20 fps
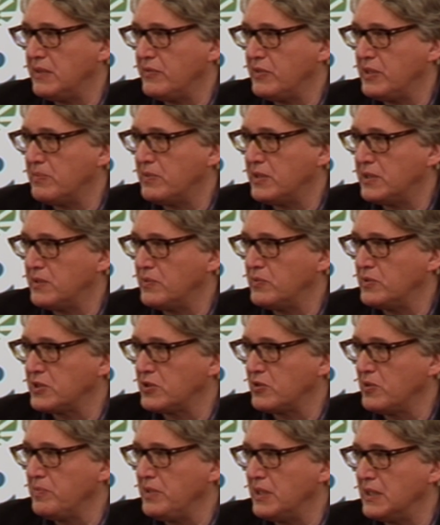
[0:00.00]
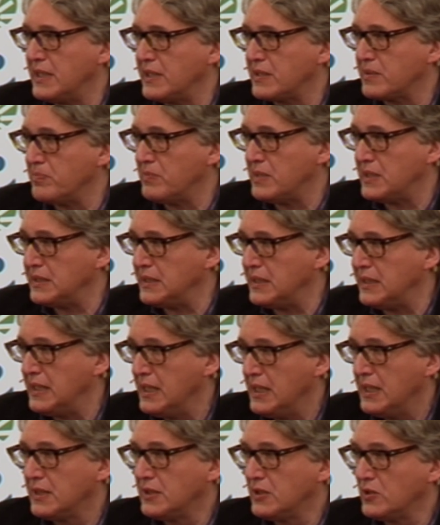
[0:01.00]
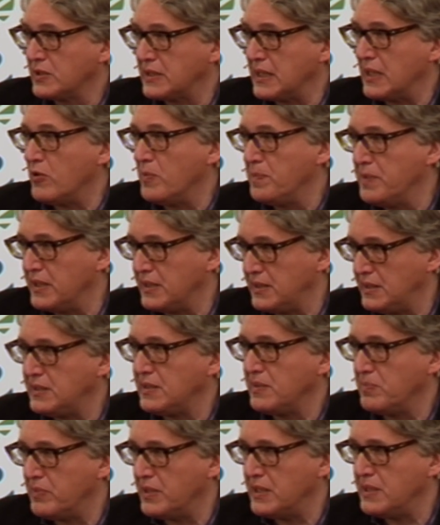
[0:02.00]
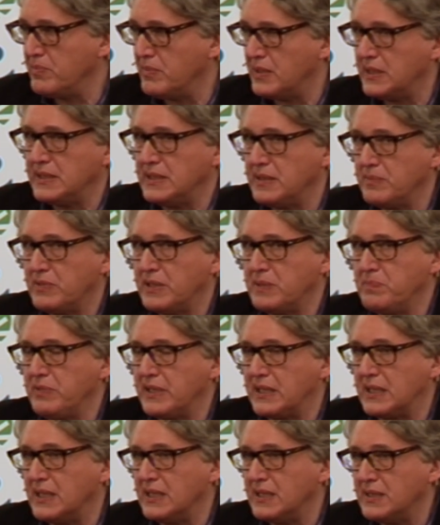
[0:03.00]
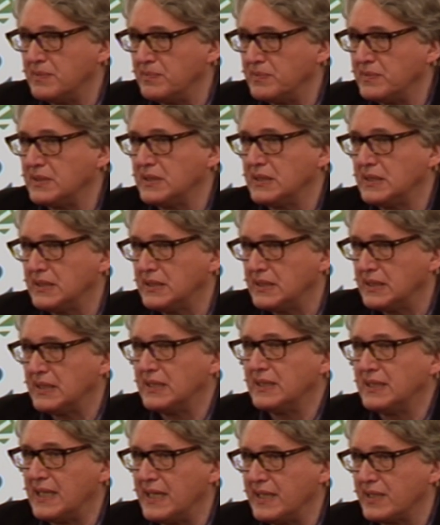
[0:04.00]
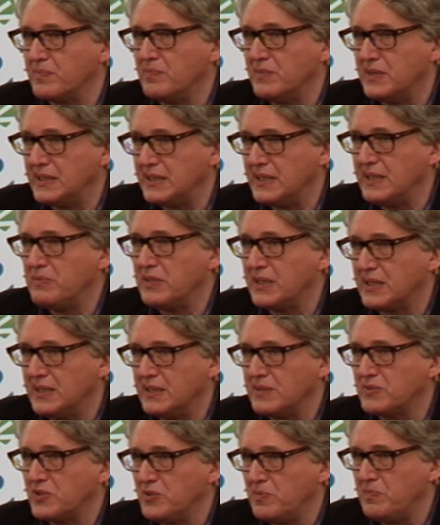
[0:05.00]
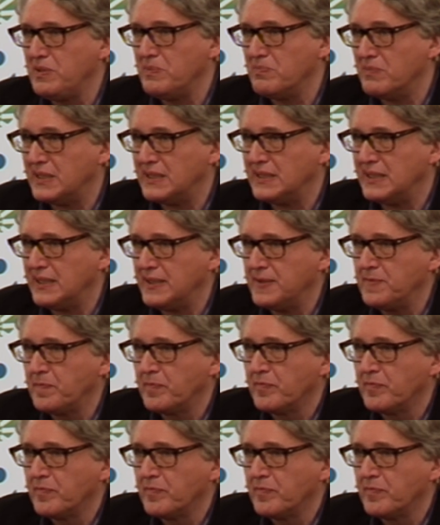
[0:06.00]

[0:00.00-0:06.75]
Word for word: Everybody wants to be like money, not operating by money, but become money. Like money, becomes to be money.